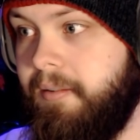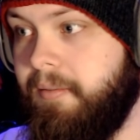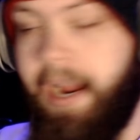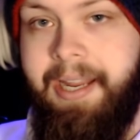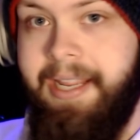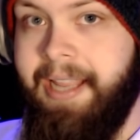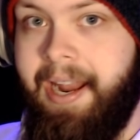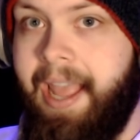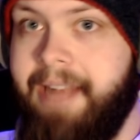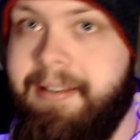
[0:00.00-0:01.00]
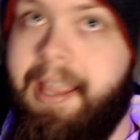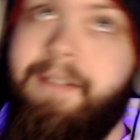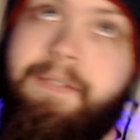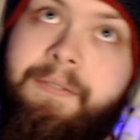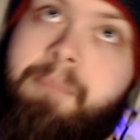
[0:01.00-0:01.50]
right? He kind of had to
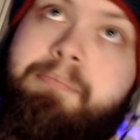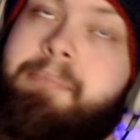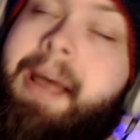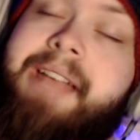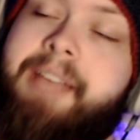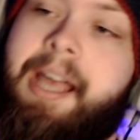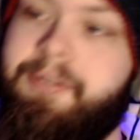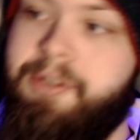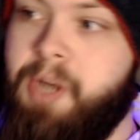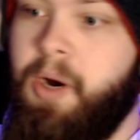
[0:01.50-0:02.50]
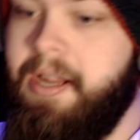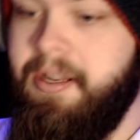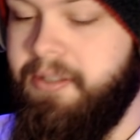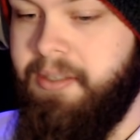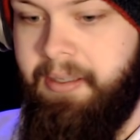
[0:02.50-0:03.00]
like pass out to turn
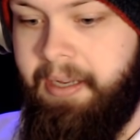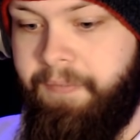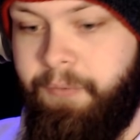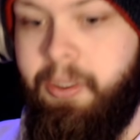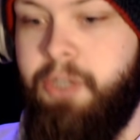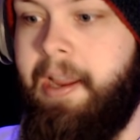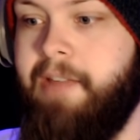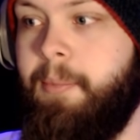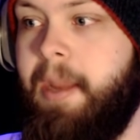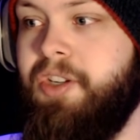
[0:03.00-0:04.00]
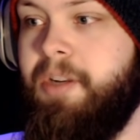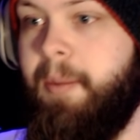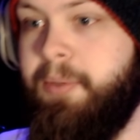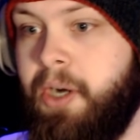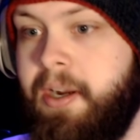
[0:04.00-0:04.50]
into like a fully transformation,
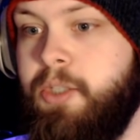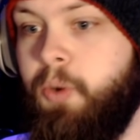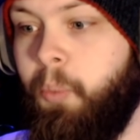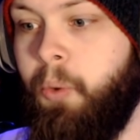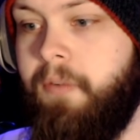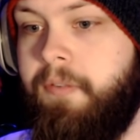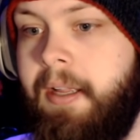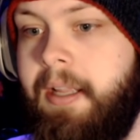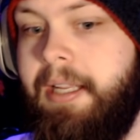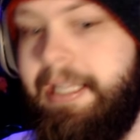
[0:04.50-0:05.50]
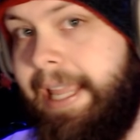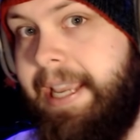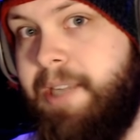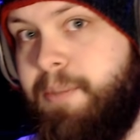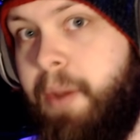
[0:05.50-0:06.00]
be able to turn into a wolf
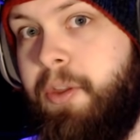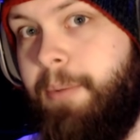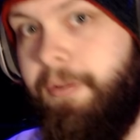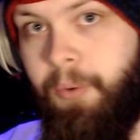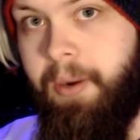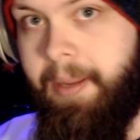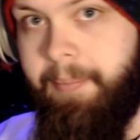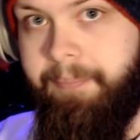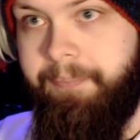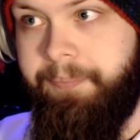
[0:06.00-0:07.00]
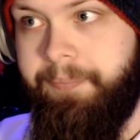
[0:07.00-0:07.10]
like his mother before him.